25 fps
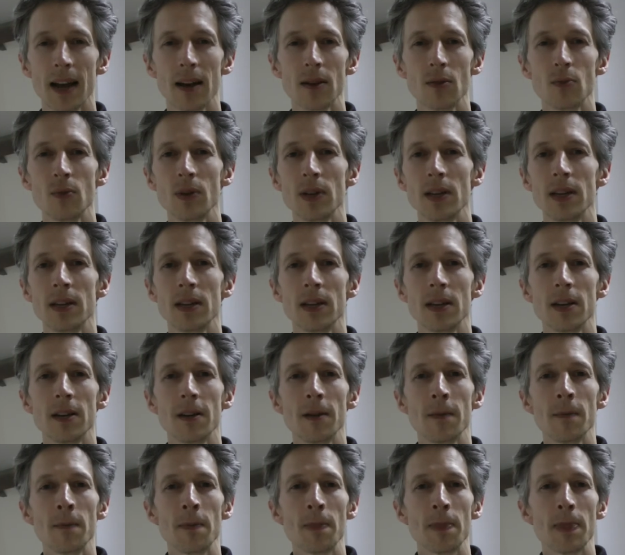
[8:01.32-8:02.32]
how do
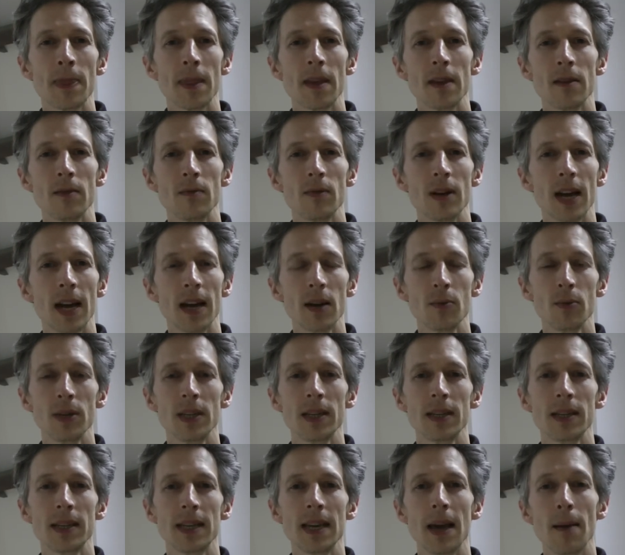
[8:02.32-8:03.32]
we
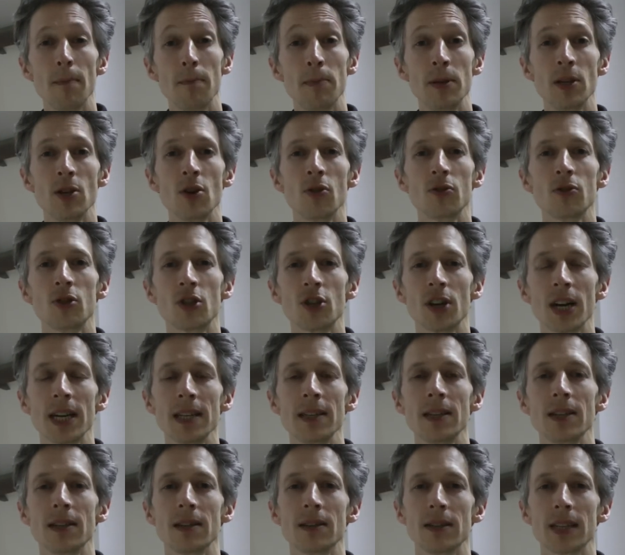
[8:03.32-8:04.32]
get beyond
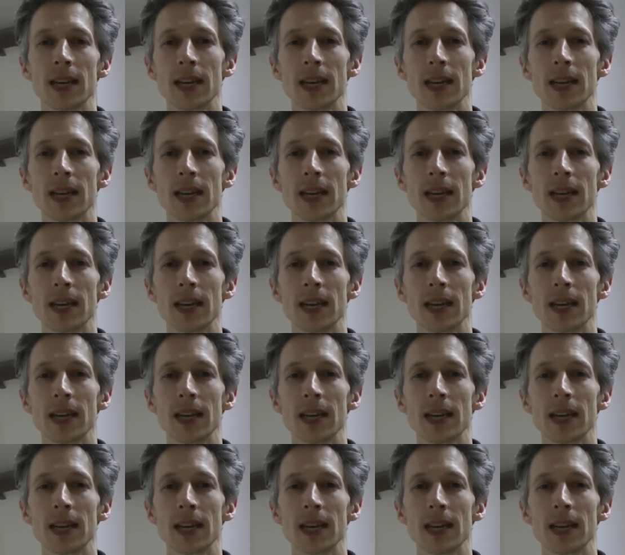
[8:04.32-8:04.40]
transience?